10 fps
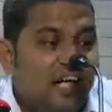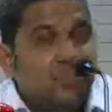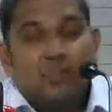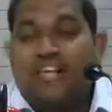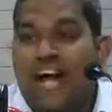
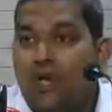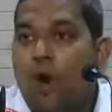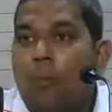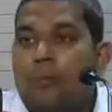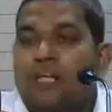So that
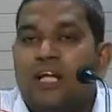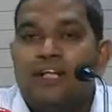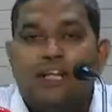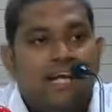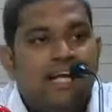optional
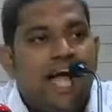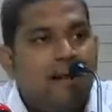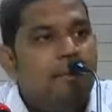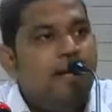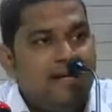thing
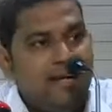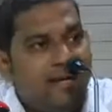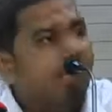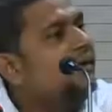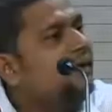can be
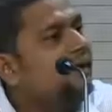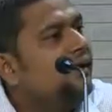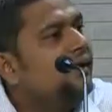done